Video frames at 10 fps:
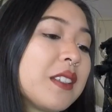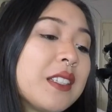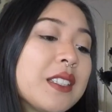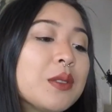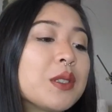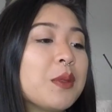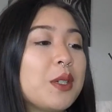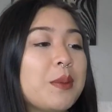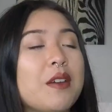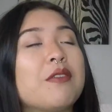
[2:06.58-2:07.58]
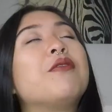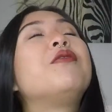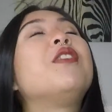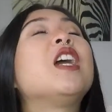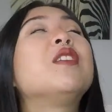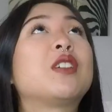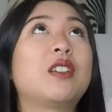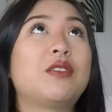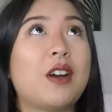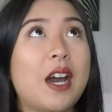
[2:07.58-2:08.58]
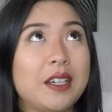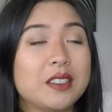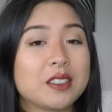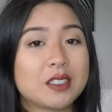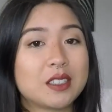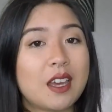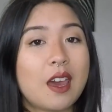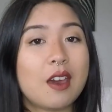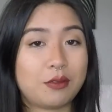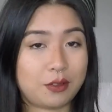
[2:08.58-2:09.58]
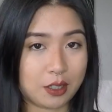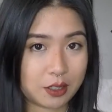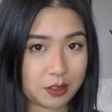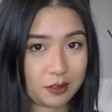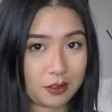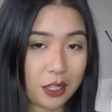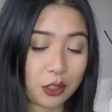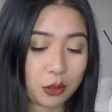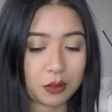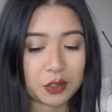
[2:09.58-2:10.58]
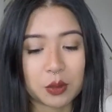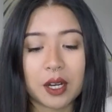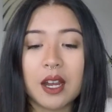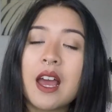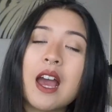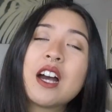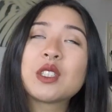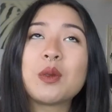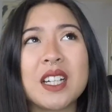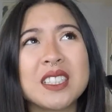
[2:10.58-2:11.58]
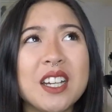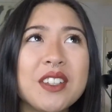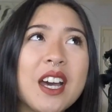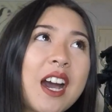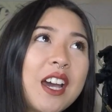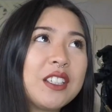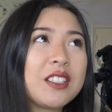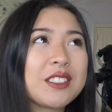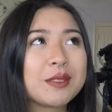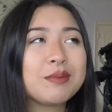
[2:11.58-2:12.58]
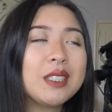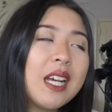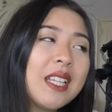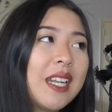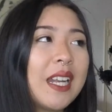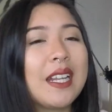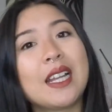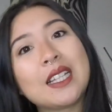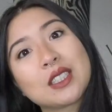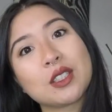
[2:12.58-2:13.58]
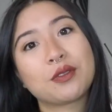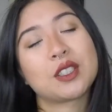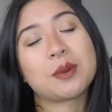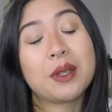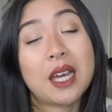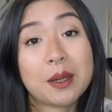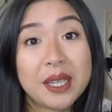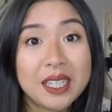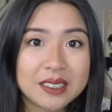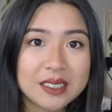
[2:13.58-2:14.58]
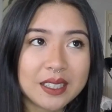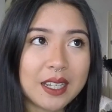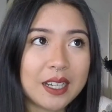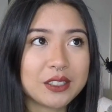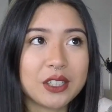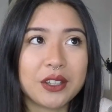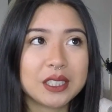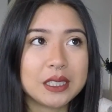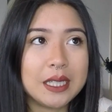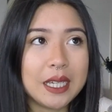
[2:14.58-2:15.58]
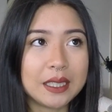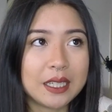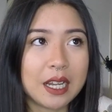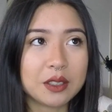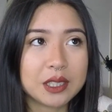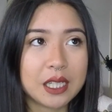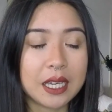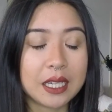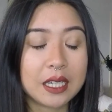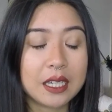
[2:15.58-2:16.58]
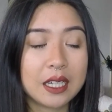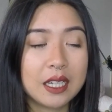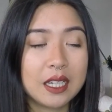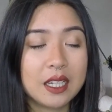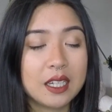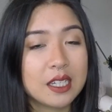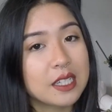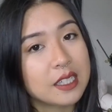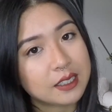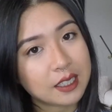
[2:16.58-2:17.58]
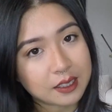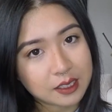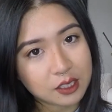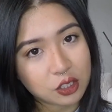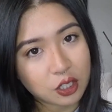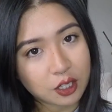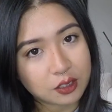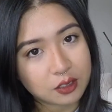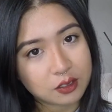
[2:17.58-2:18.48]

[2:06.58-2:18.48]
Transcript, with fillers: This was one of my favorite finds ever at the thrift store. I was walking down the aisle and I was like, da da da, da let's look for some black pants. And then I saw this knit and I was like, is that St. John?